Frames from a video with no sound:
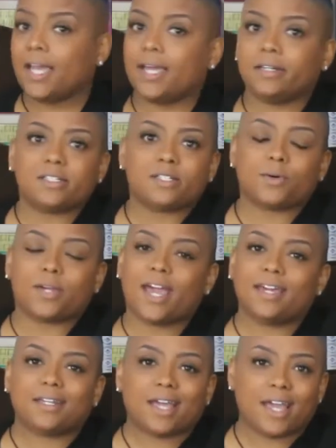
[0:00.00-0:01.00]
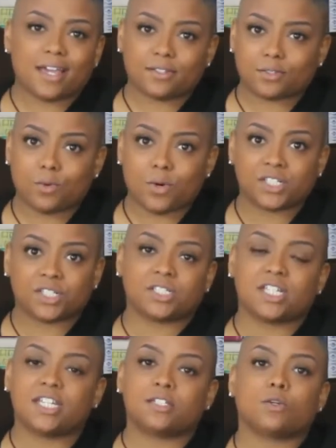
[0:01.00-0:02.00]
And it's okay to ask
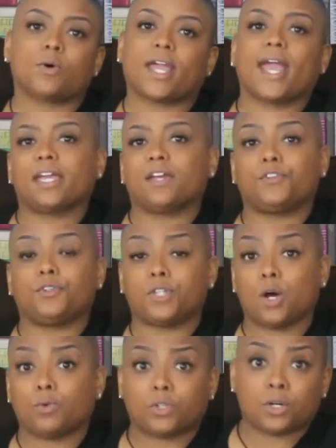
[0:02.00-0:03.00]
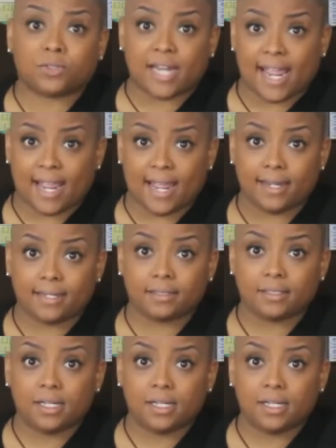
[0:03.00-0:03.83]
questions. It's okay if you don't know dad.